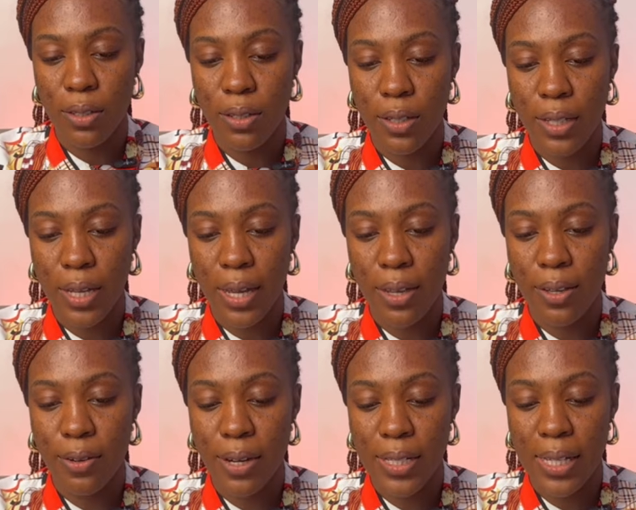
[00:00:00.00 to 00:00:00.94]
Okay,
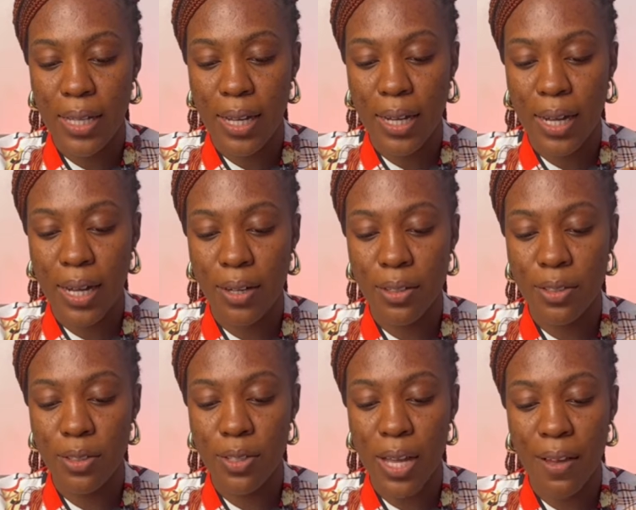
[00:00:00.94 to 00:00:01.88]
you create an
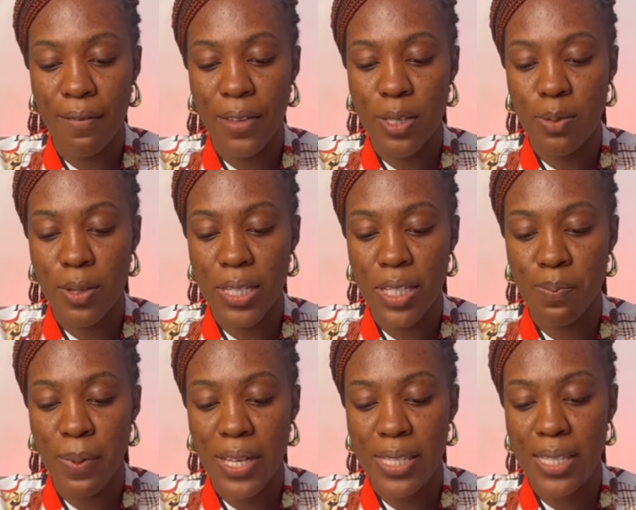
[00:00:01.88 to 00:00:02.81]
account. Do you have a
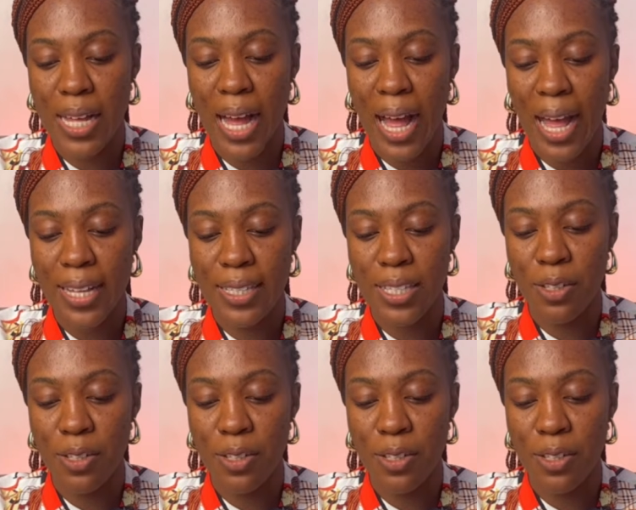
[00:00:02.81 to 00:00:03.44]
Swedish personal ID